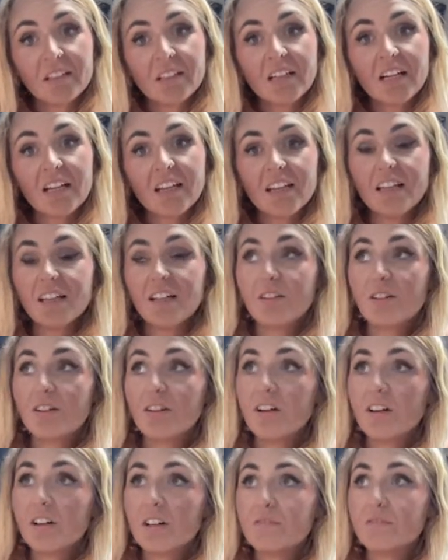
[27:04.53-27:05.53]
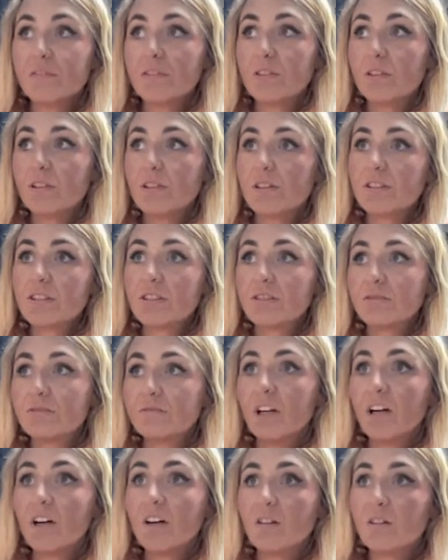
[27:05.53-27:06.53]
I think another overlooked
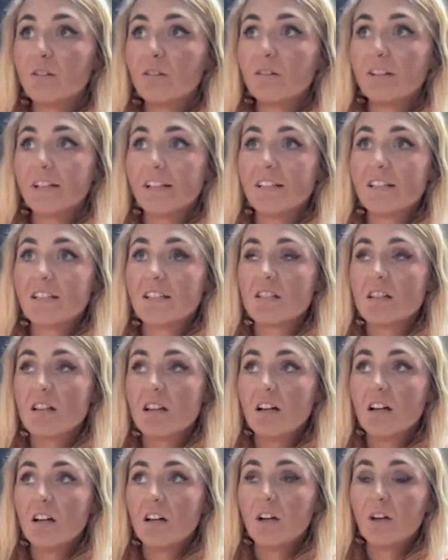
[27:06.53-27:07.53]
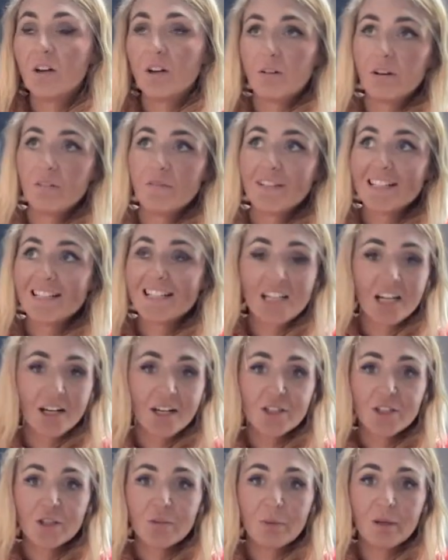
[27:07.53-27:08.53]
role is whoever's in
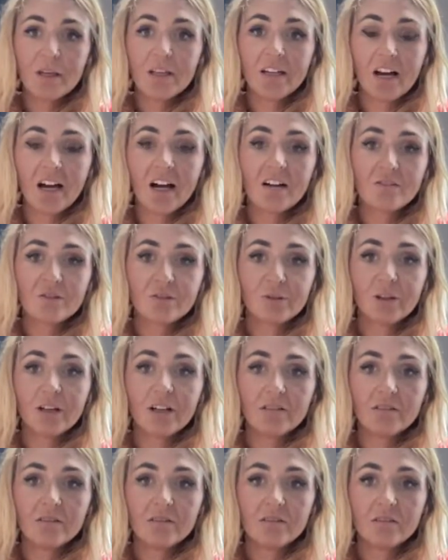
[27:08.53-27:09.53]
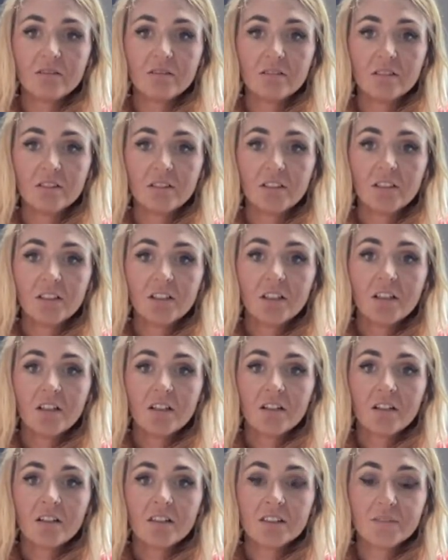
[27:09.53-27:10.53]
charge of your PR as well.
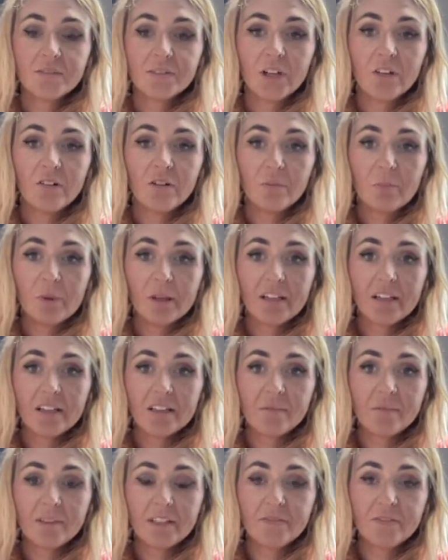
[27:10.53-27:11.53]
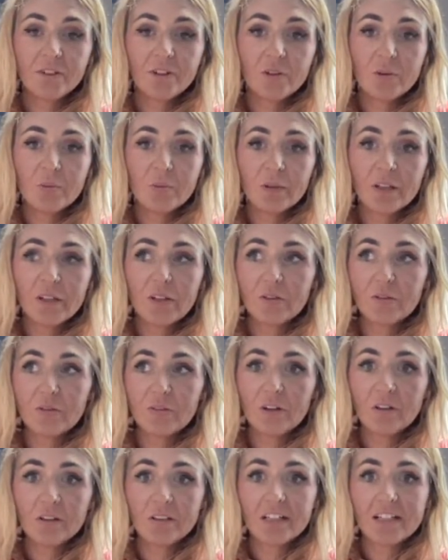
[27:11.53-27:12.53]
Because if you're a big enough
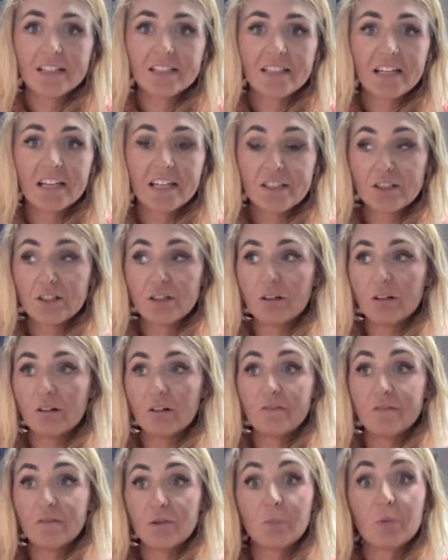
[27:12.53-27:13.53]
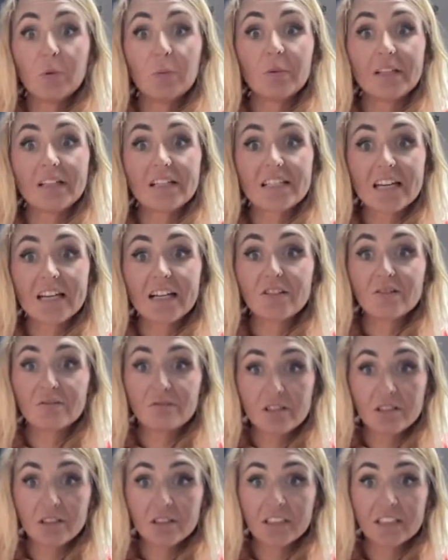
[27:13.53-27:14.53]
organization, or if you're a public sector
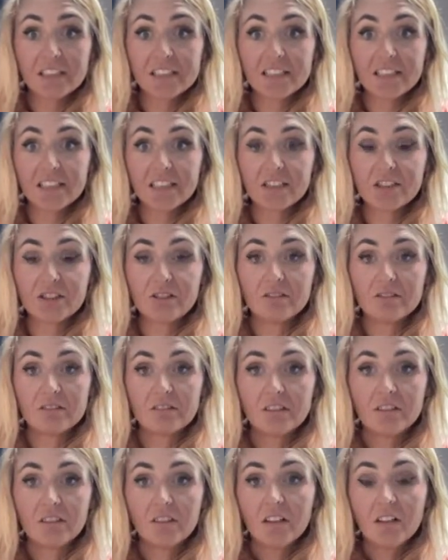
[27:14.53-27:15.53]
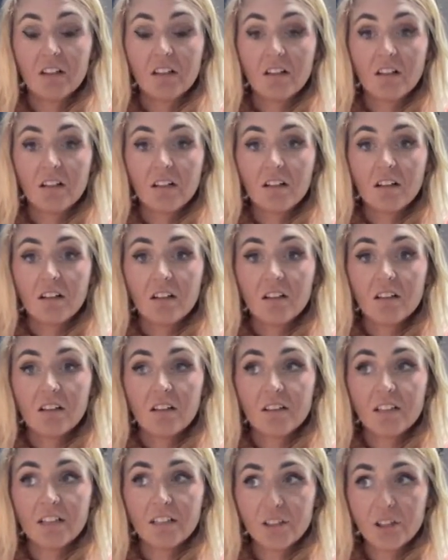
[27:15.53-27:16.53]
organization,
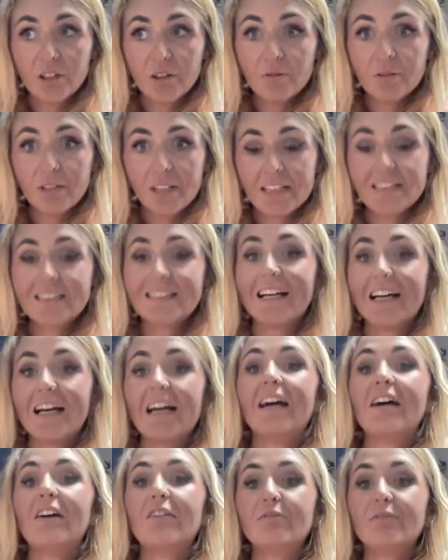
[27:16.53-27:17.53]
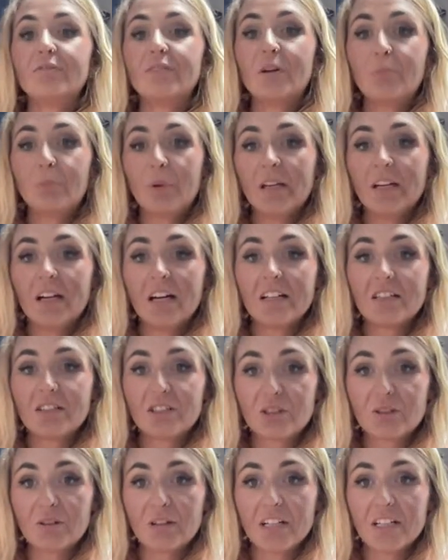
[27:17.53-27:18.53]
then you need to have a PR
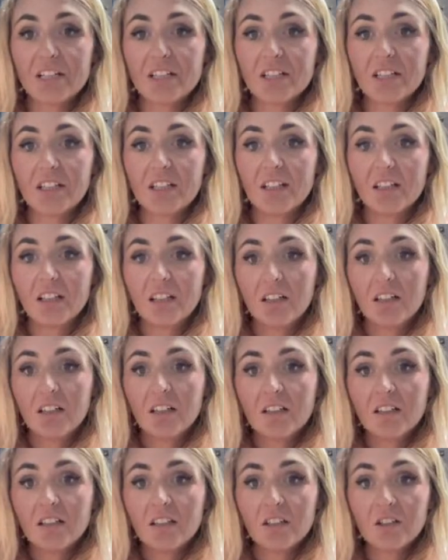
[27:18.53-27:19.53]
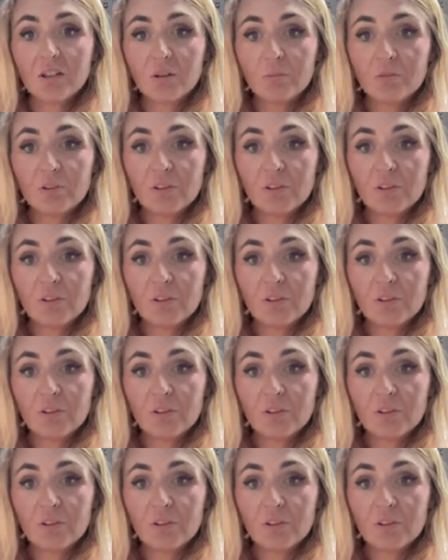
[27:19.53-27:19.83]
strategy that goes